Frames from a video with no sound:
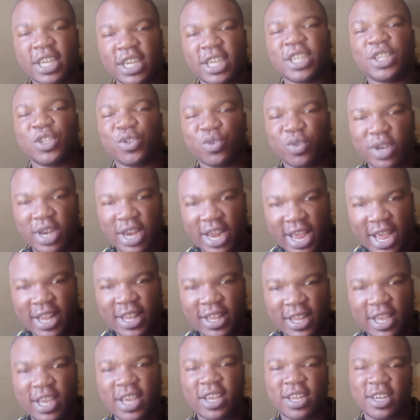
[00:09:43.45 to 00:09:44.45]
you
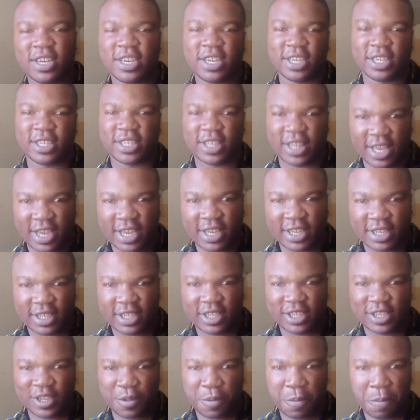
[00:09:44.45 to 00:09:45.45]
learn these
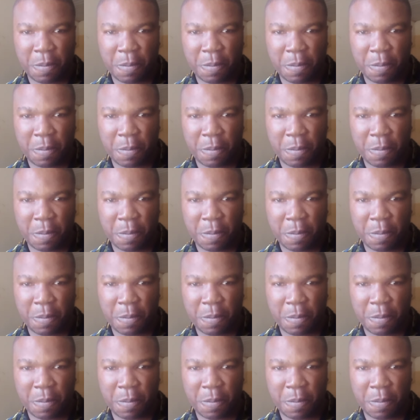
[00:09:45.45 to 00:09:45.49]
things.